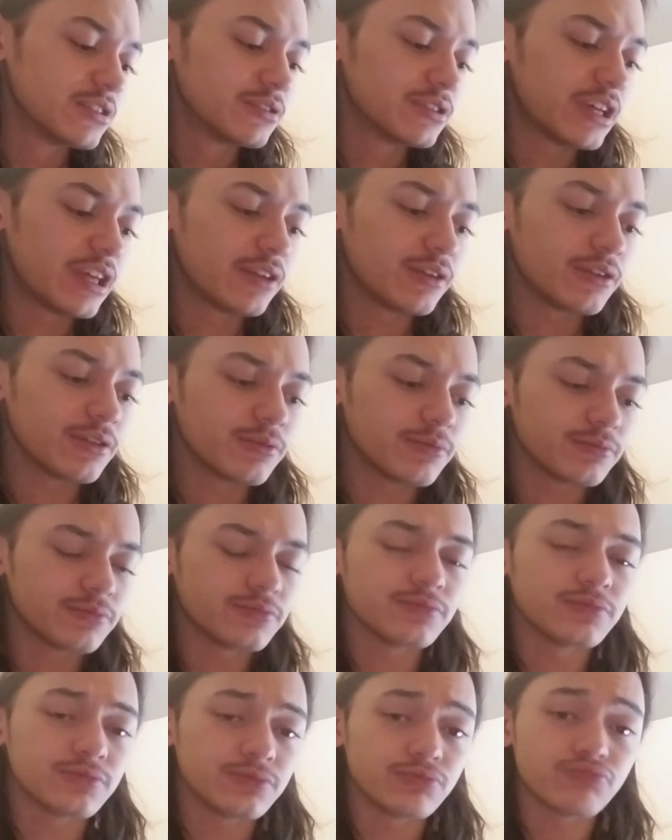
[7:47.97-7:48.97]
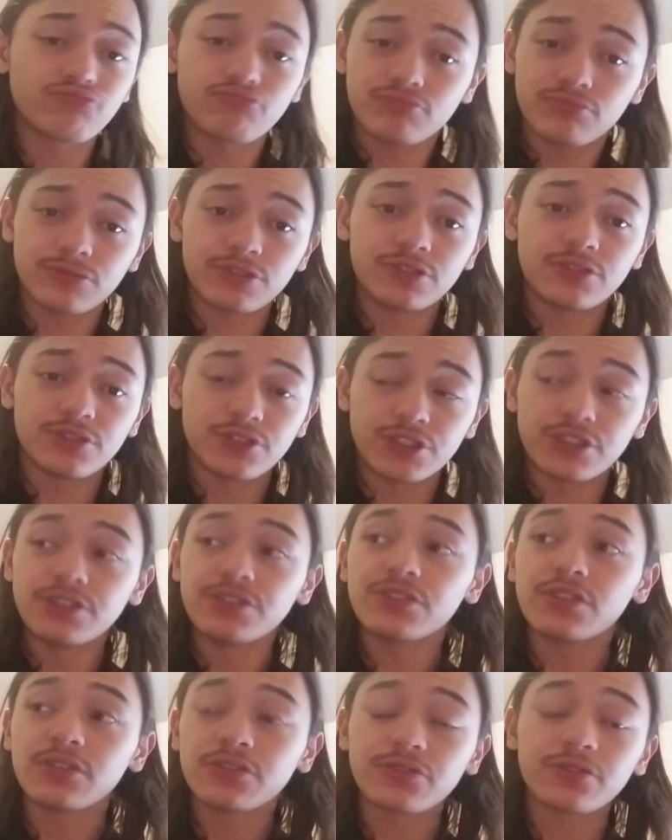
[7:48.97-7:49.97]
And
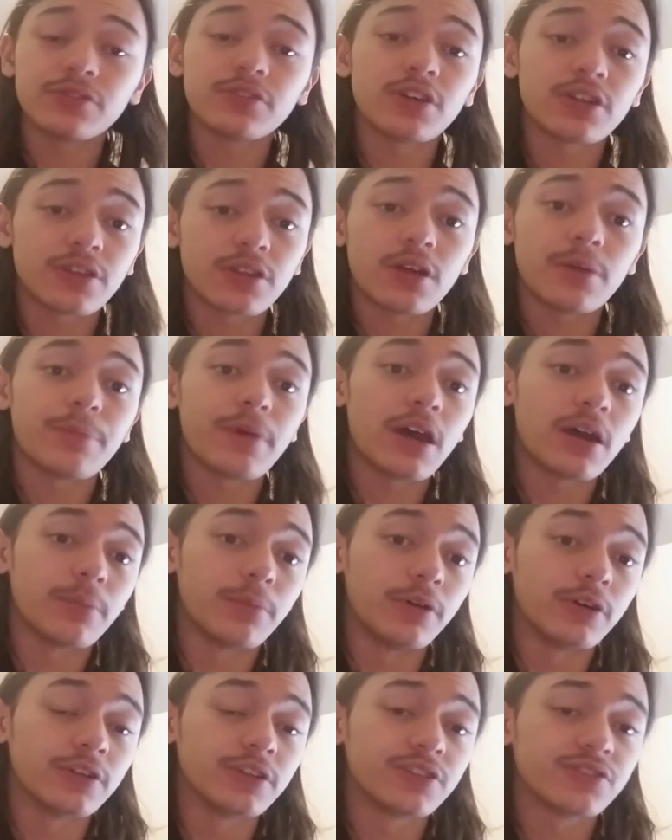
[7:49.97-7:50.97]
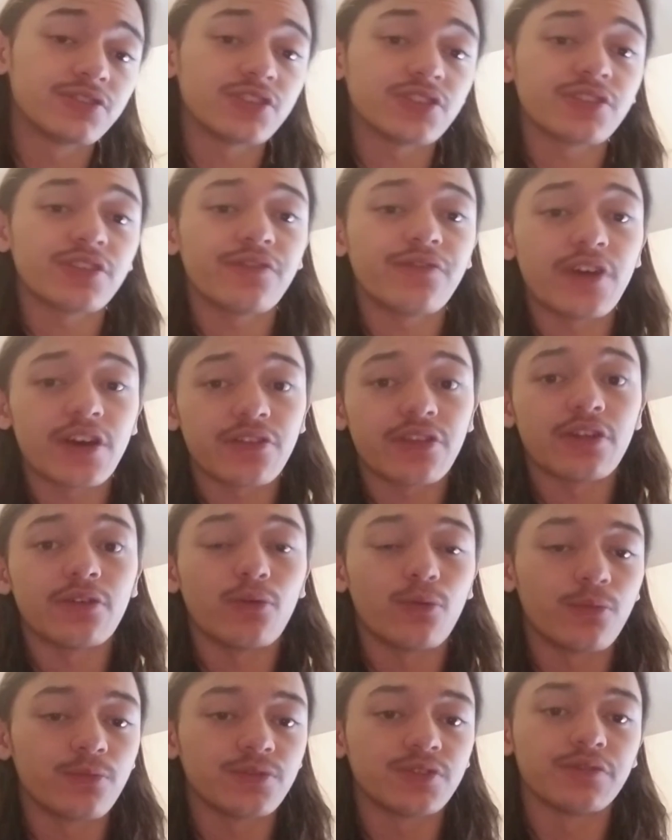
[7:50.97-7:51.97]
she's honestly not that bad, but it's just the fact
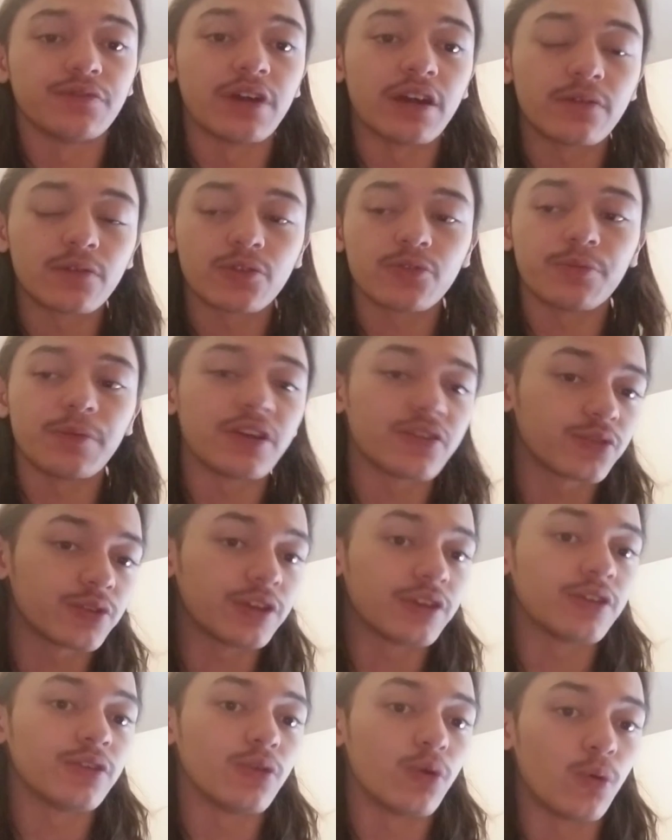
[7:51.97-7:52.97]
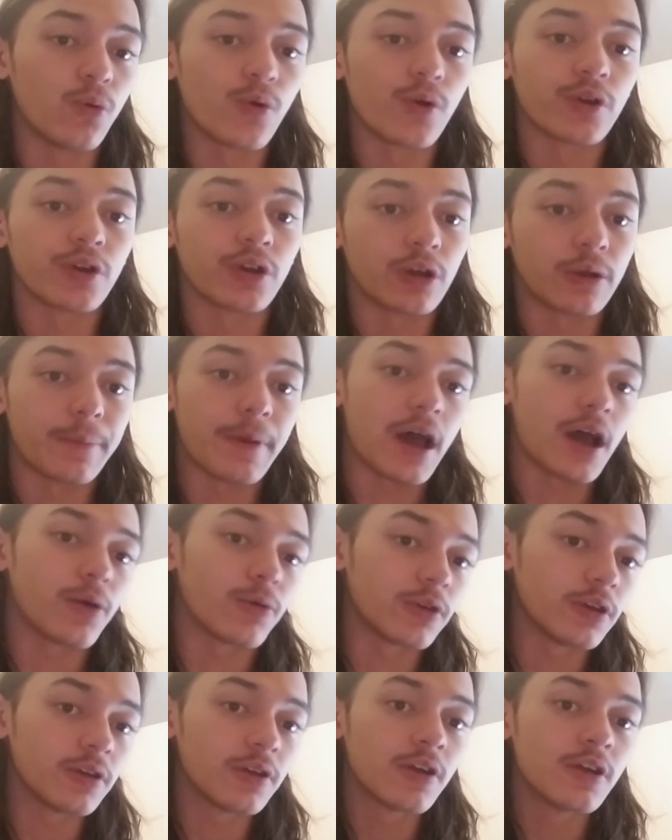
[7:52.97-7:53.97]
that survivors basically can hoard her
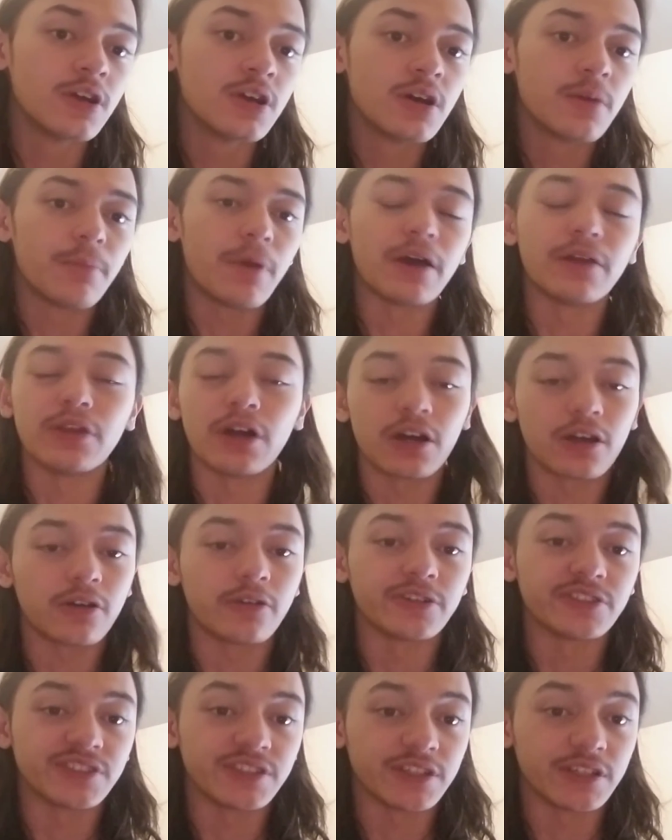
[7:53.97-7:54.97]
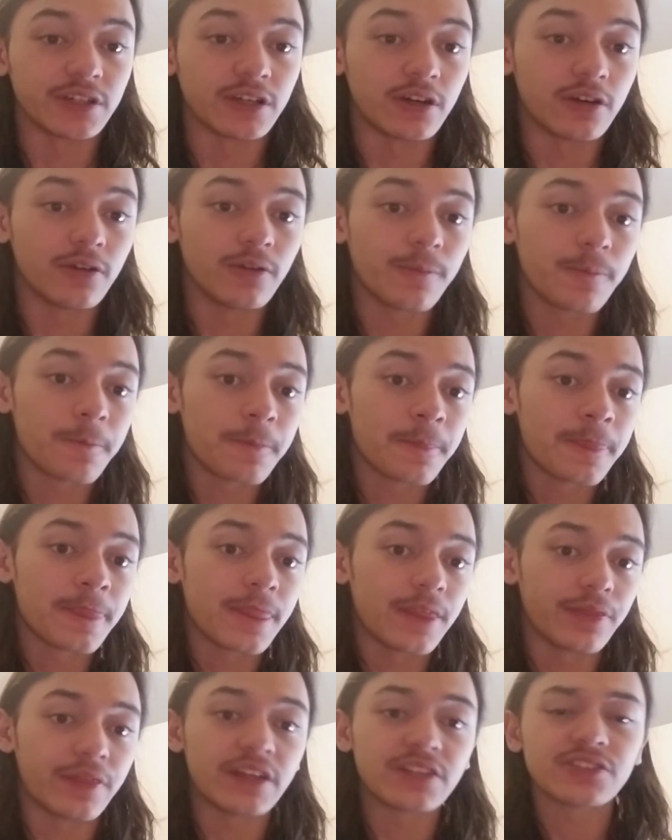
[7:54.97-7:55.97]
power by not cleansing at all.
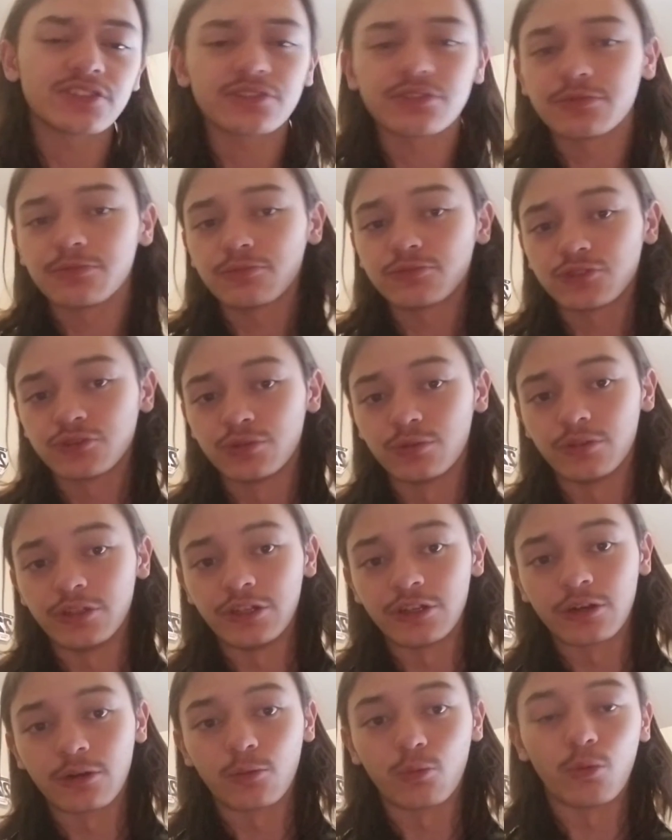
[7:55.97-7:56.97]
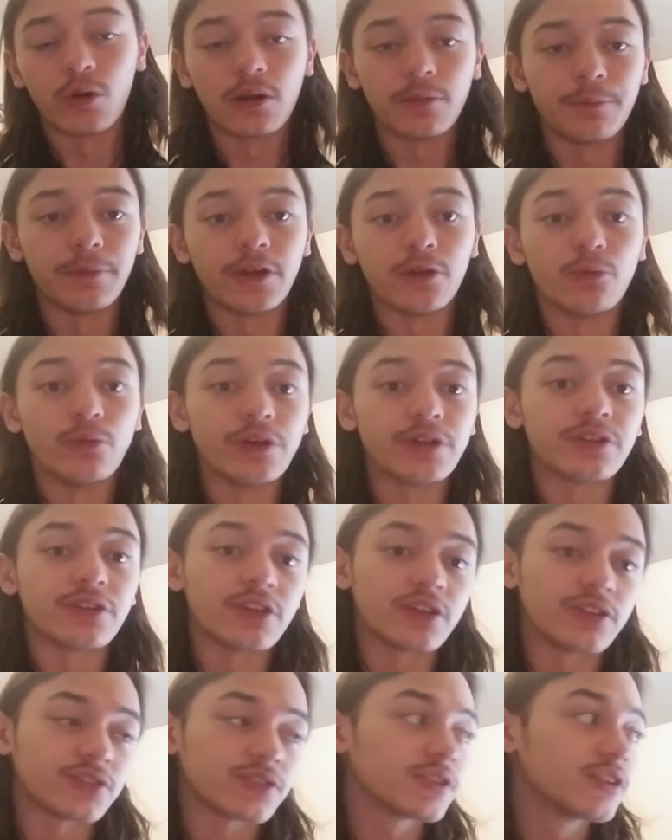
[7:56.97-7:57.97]
And that's truly her one big
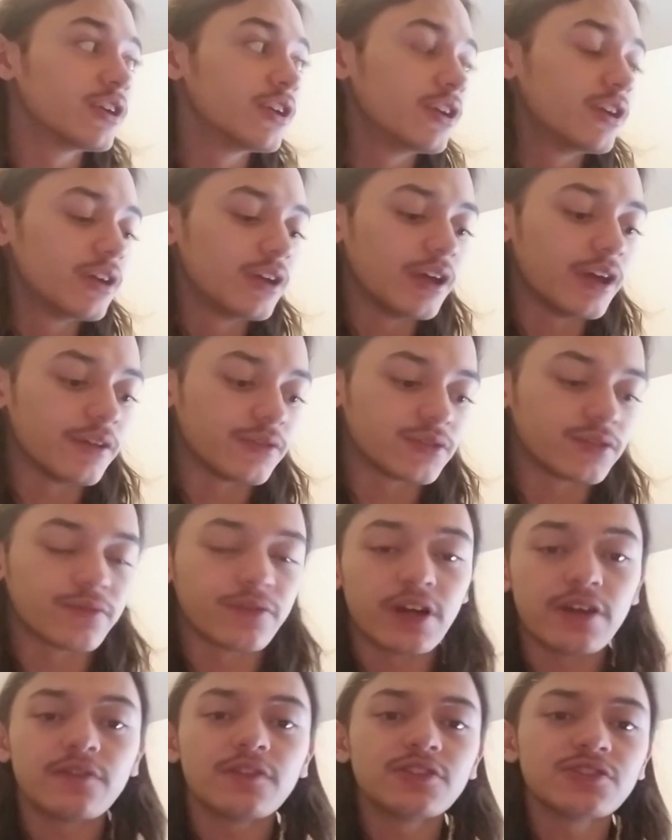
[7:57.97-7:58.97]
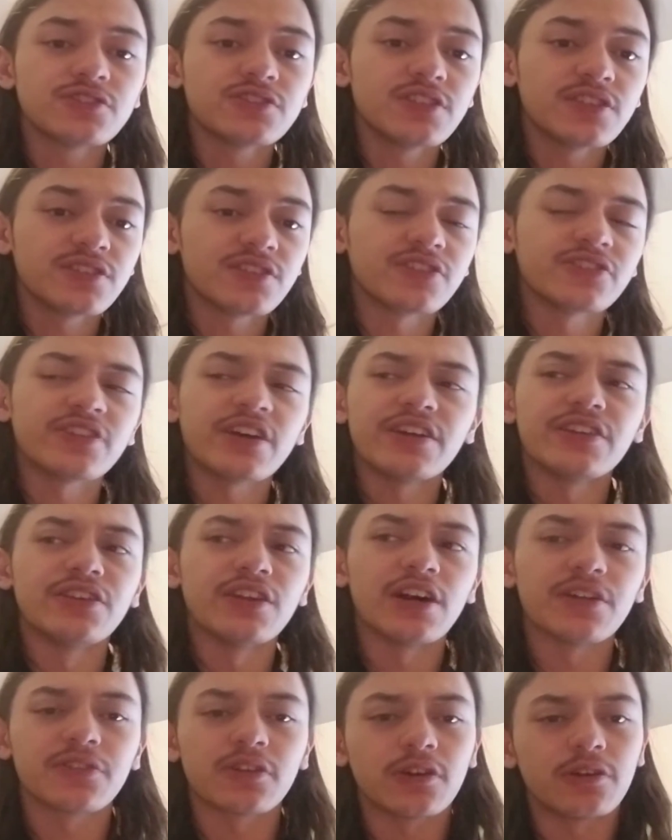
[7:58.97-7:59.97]
weakness. If survivors just decide
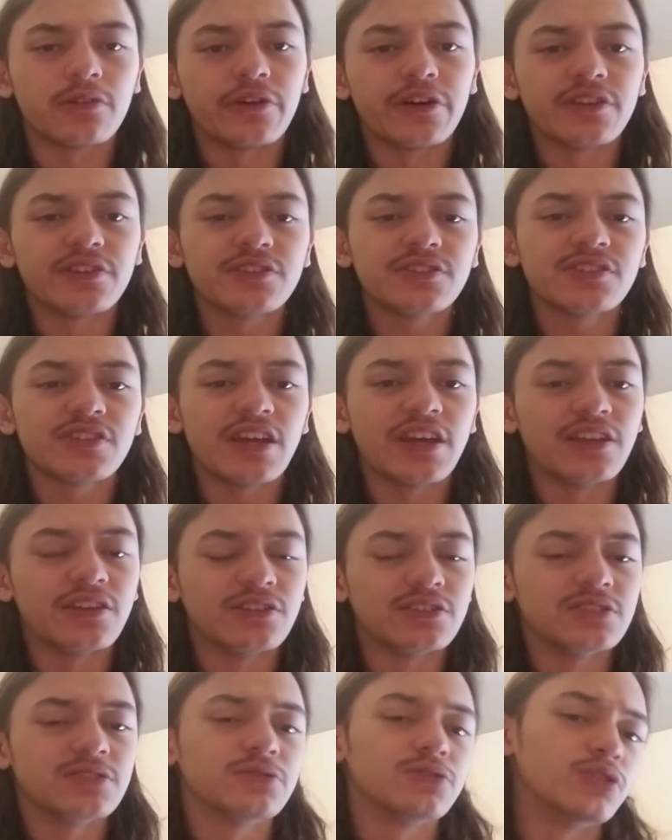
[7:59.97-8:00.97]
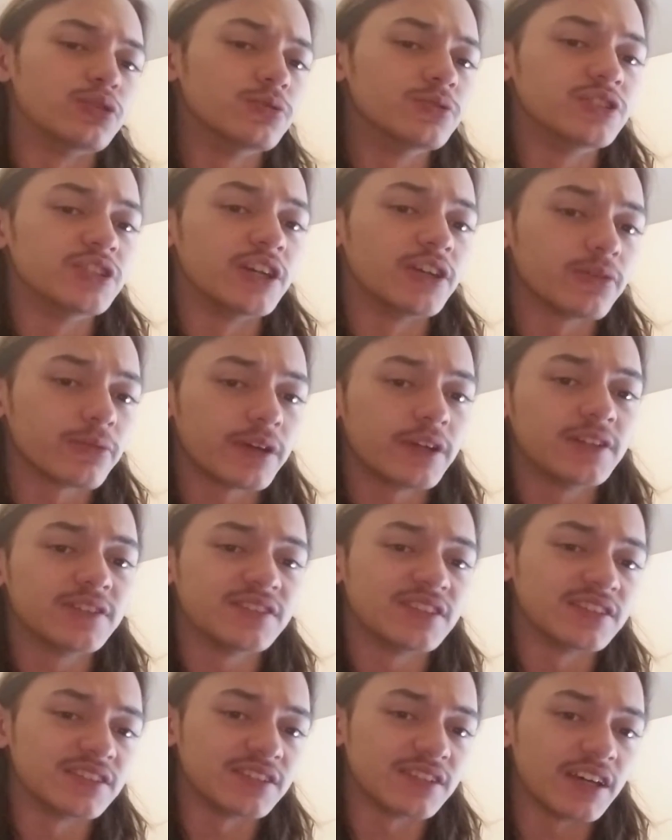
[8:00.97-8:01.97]
not to cleanse and do generators
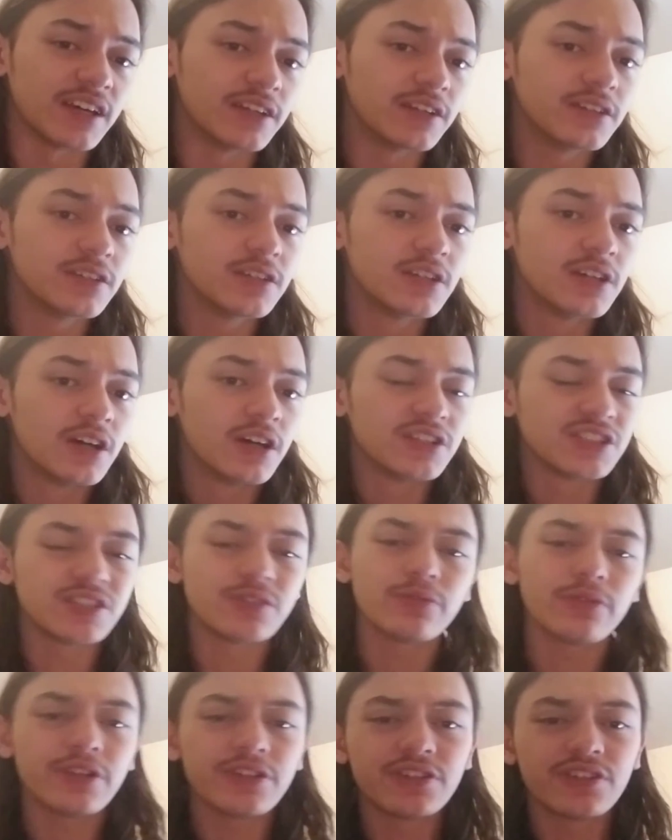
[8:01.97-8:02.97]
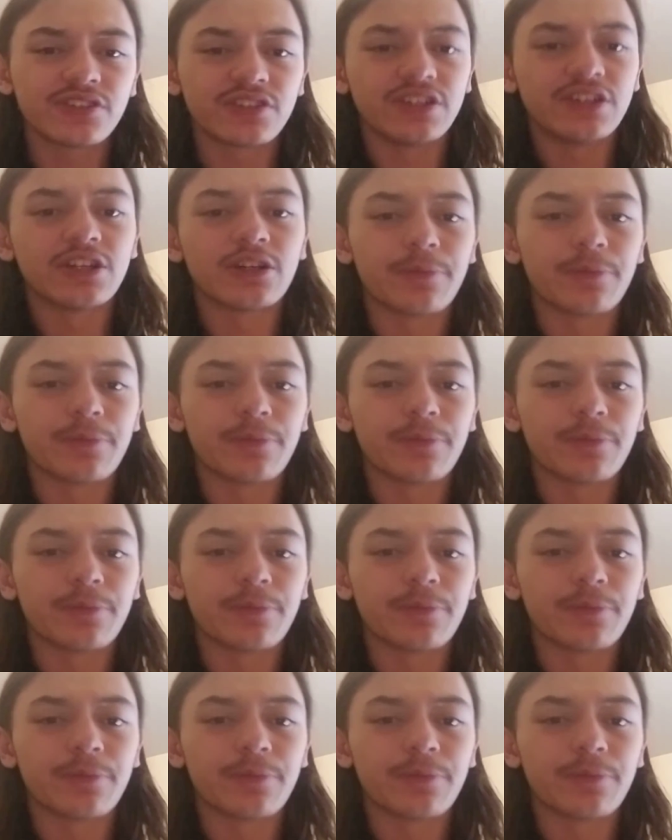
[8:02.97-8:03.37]
instead, she really doesn't get her